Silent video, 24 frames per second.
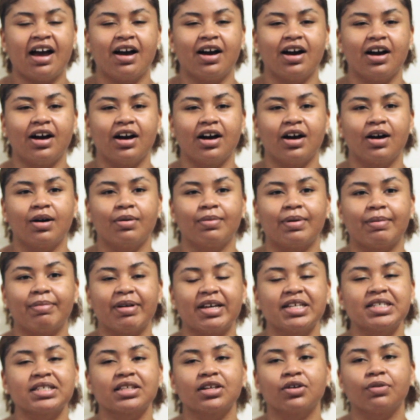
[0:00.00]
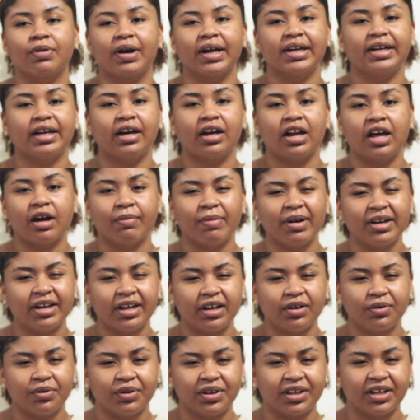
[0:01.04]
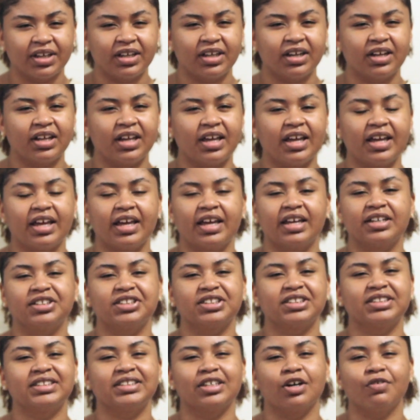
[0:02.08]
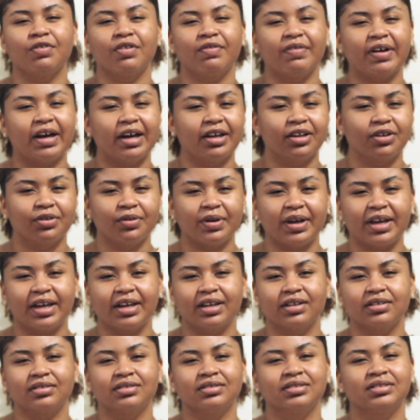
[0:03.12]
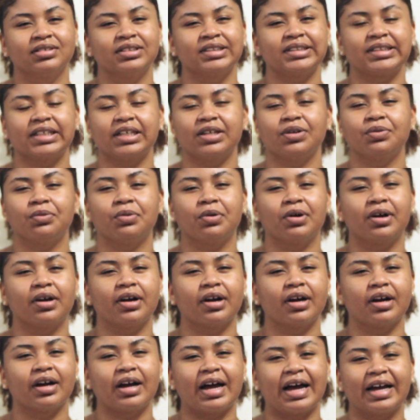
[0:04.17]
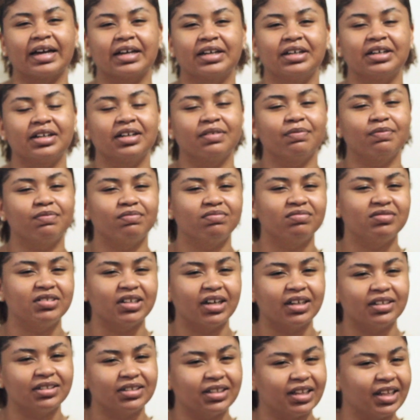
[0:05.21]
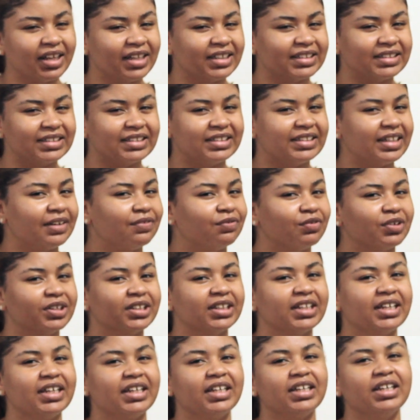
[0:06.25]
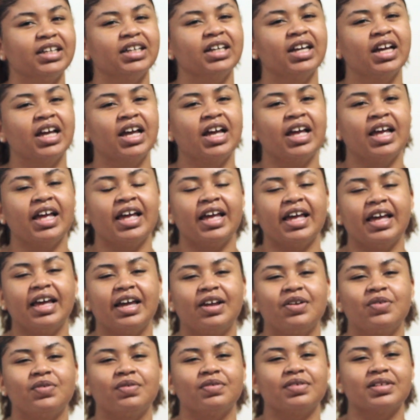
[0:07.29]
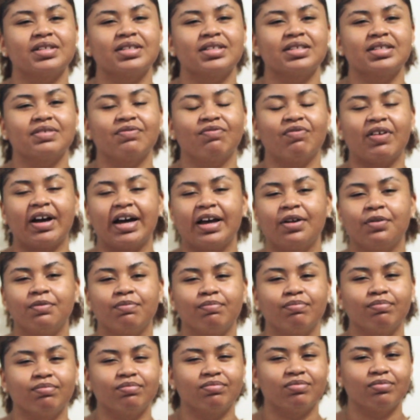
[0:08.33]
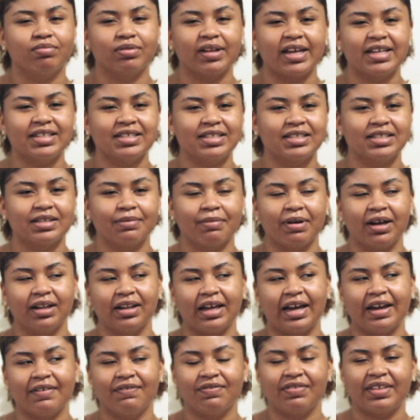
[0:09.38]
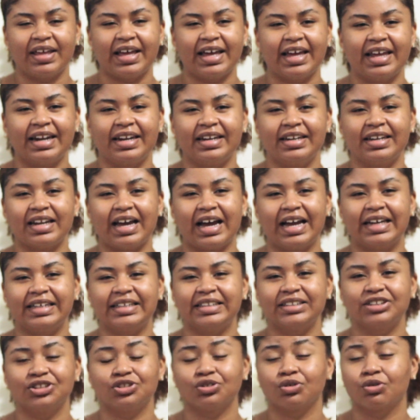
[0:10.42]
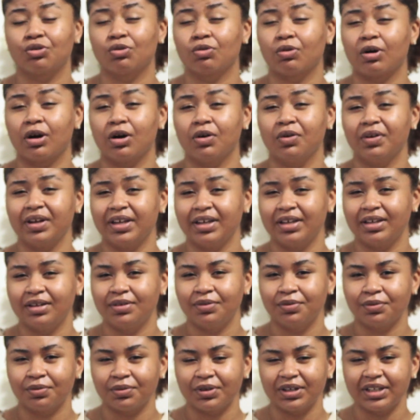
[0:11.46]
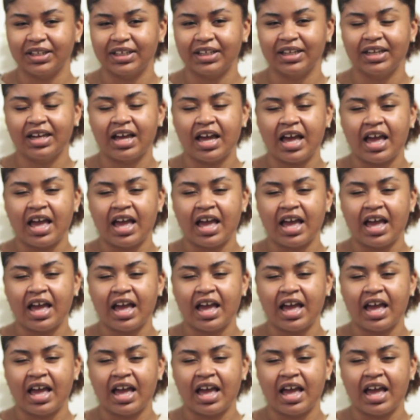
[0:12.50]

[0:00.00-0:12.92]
I basically write down how my day went and just self evaluate, see where I could have done things differently, and find places in my life that I need to grow in, really.